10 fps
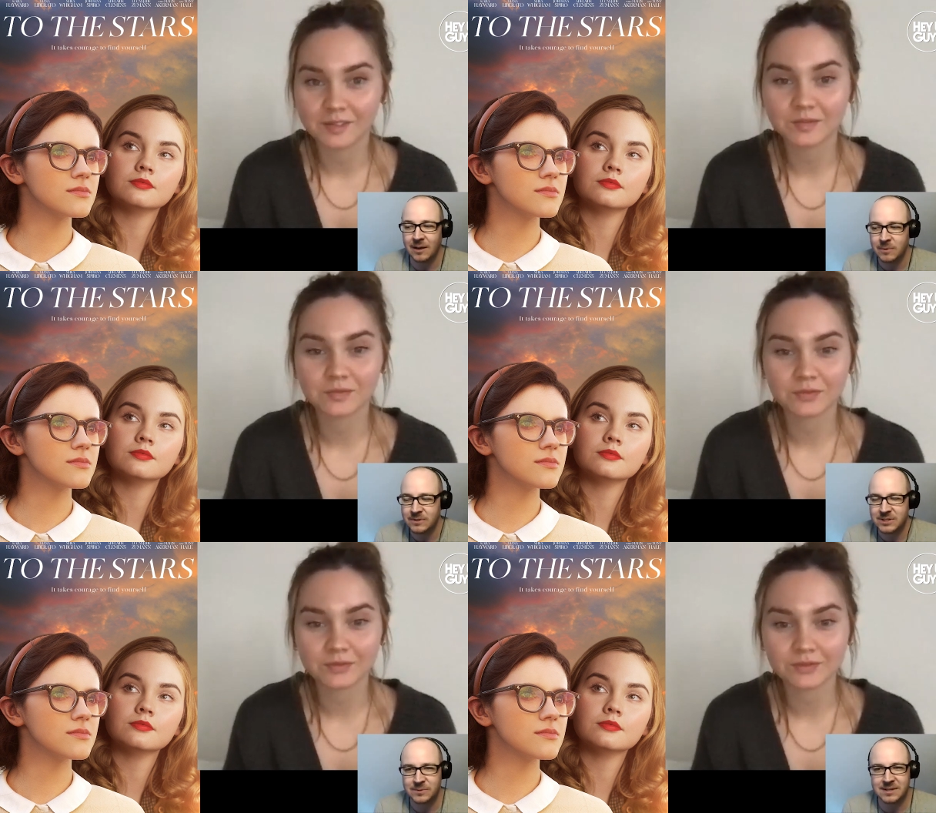Speaker 1: but
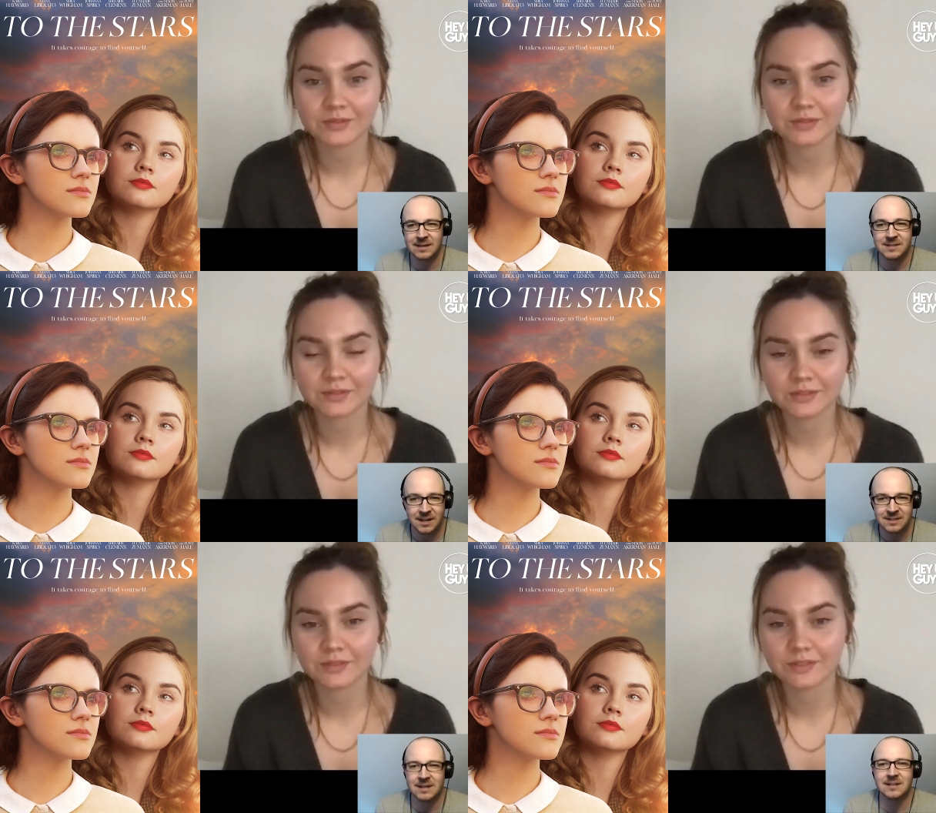she was saying at
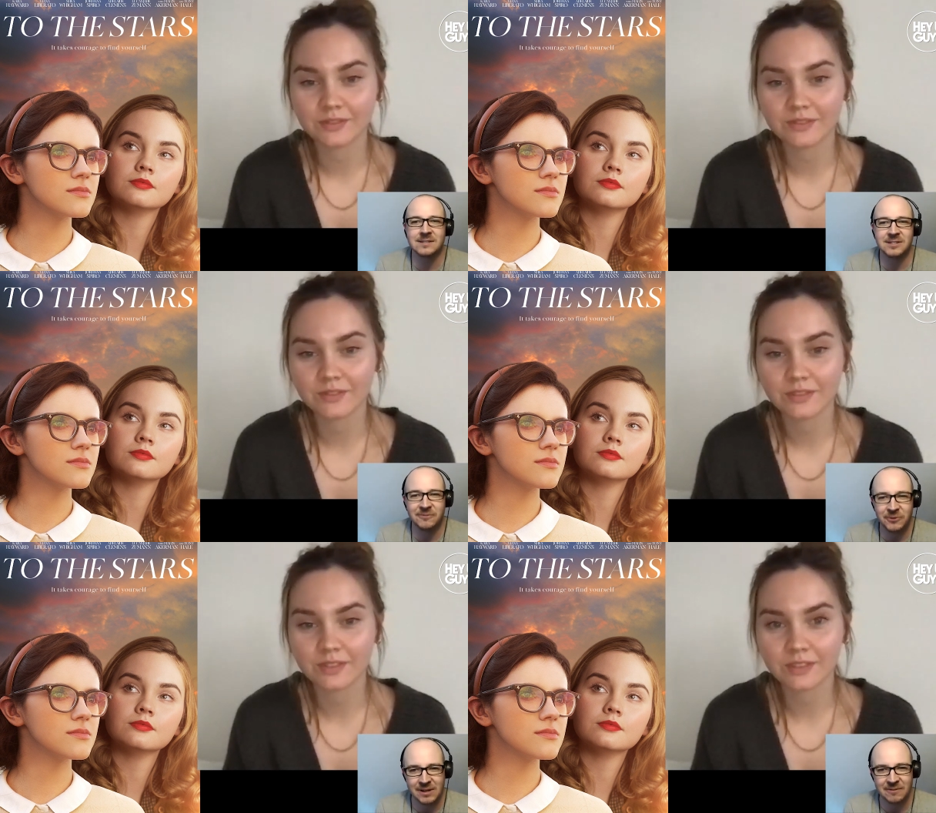Sundance and a
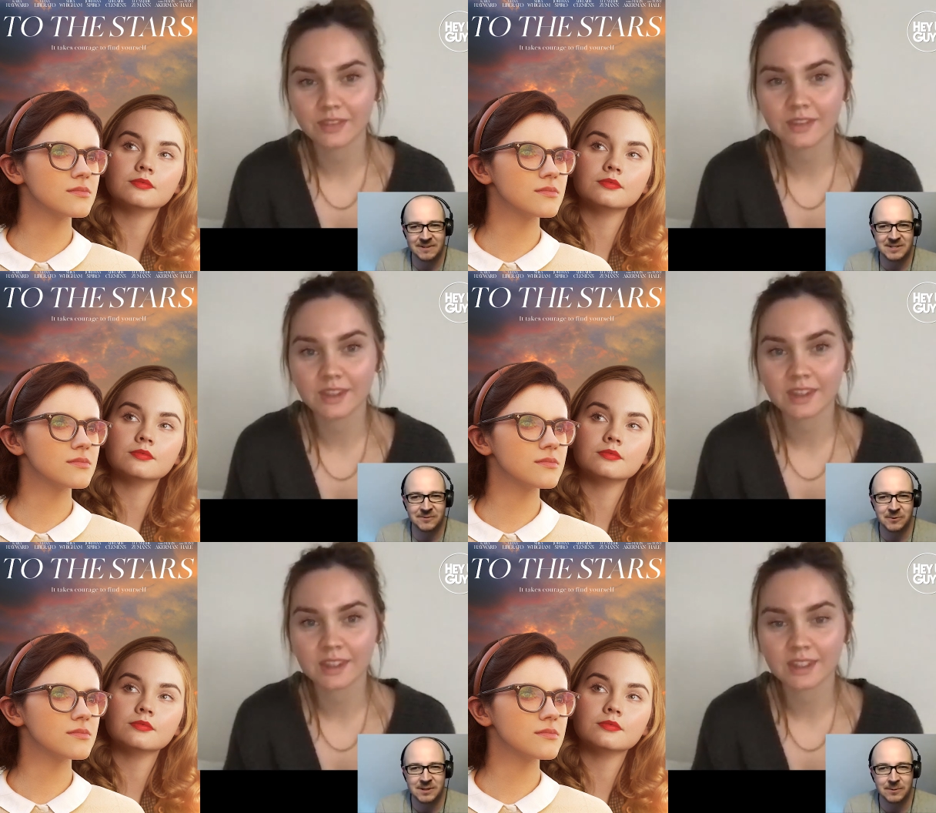few of the other
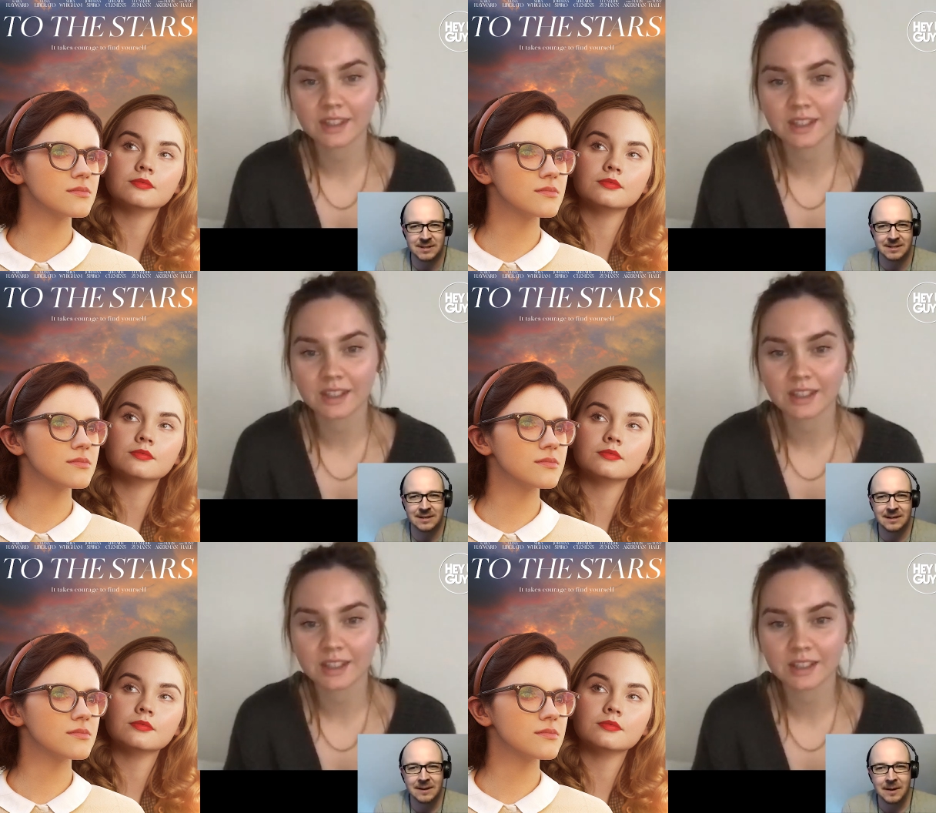festivals it was in
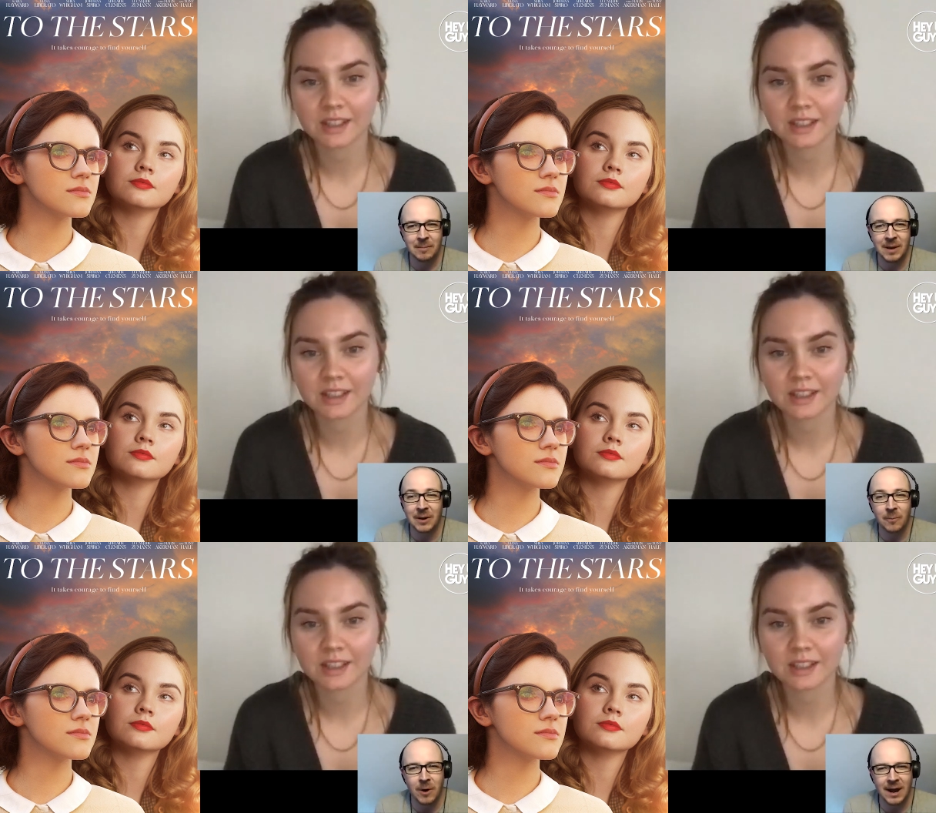black
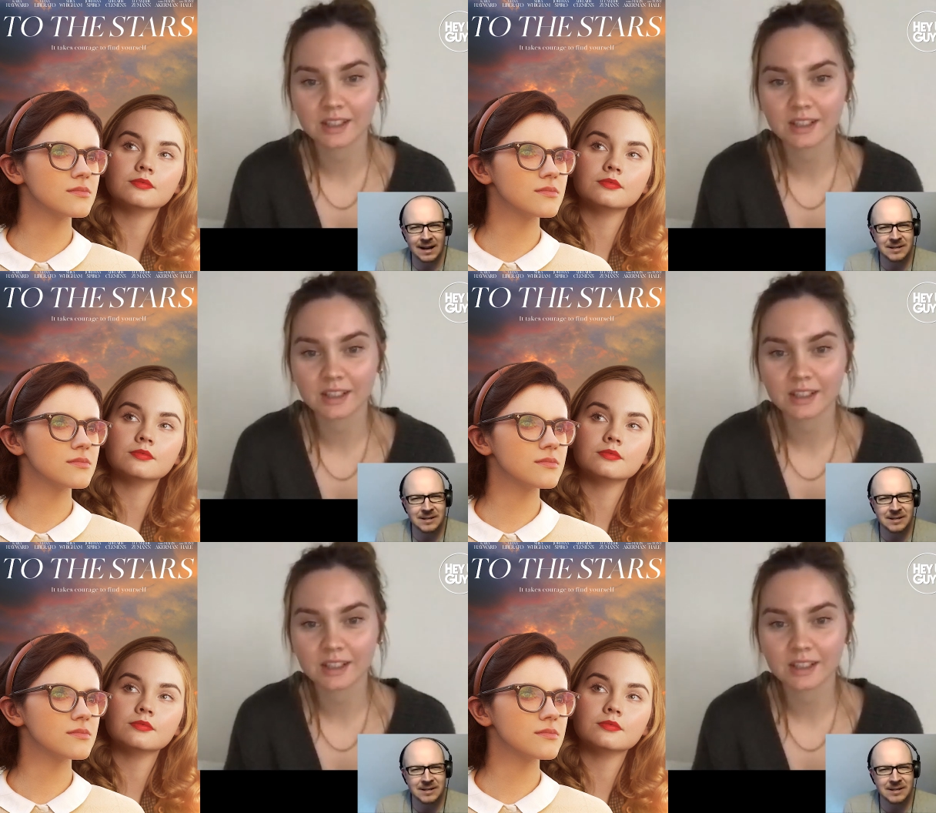and white, and I